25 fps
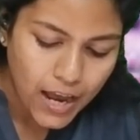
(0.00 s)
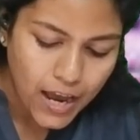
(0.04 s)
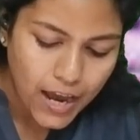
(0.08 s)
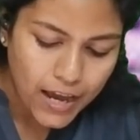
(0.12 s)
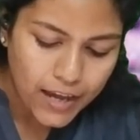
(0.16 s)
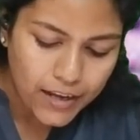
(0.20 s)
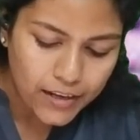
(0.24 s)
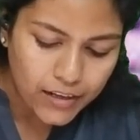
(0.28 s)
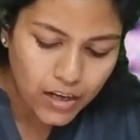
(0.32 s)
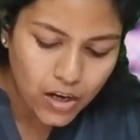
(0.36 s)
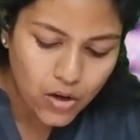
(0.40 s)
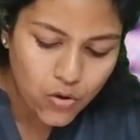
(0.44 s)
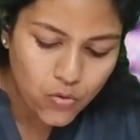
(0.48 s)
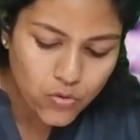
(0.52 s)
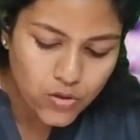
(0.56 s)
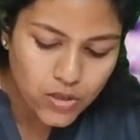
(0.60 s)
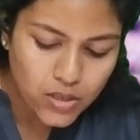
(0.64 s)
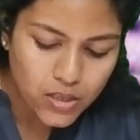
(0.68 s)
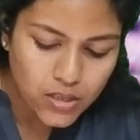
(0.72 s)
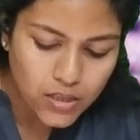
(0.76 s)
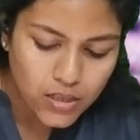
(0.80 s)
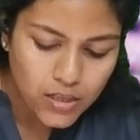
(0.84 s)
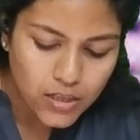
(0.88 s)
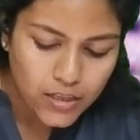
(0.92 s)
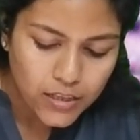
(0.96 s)
around
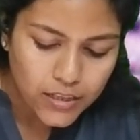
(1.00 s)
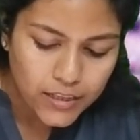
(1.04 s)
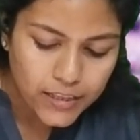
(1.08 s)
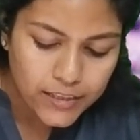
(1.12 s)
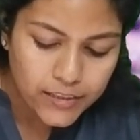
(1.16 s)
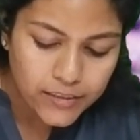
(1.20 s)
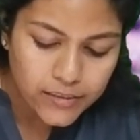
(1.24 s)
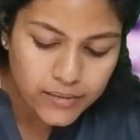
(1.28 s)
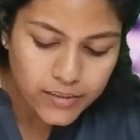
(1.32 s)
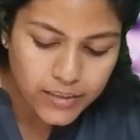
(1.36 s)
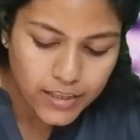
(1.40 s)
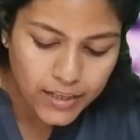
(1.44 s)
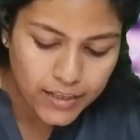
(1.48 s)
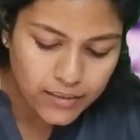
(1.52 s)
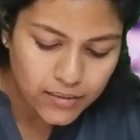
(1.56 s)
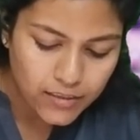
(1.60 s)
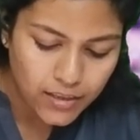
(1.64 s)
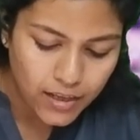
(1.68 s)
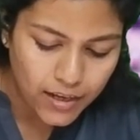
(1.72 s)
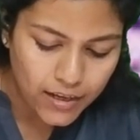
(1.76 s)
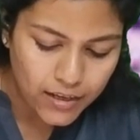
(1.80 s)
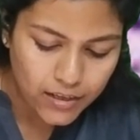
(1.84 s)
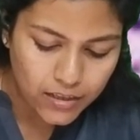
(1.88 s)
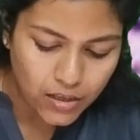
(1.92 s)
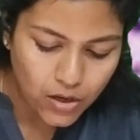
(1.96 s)
in and
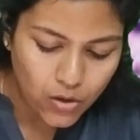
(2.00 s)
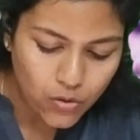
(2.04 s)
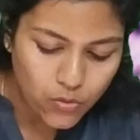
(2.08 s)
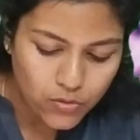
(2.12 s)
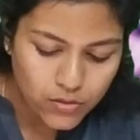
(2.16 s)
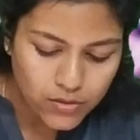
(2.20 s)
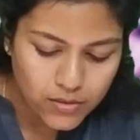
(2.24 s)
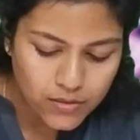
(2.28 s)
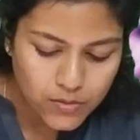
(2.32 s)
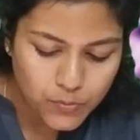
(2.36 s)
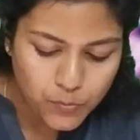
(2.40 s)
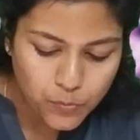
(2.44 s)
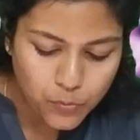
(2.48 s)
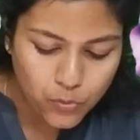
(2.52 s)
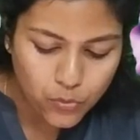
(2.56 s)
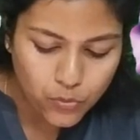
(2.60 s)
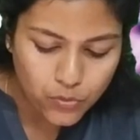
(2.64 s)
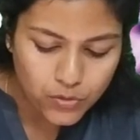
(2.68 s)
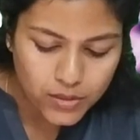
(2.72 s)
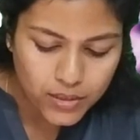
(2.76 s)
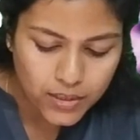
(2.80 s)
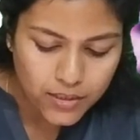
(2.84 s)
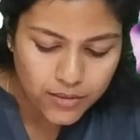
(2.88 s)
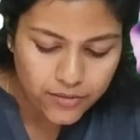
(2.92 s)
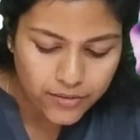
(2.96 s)
around this
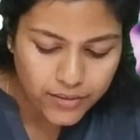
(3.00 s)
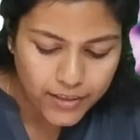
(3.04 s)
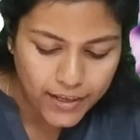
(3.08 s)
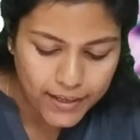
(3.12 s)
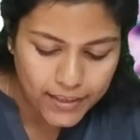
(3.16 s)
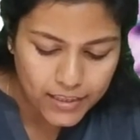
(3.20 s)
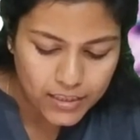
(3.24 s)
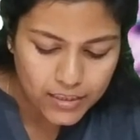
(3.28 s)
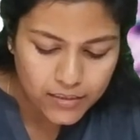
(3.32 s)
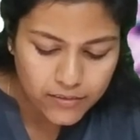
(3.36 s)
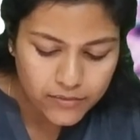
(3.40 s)
portal tract,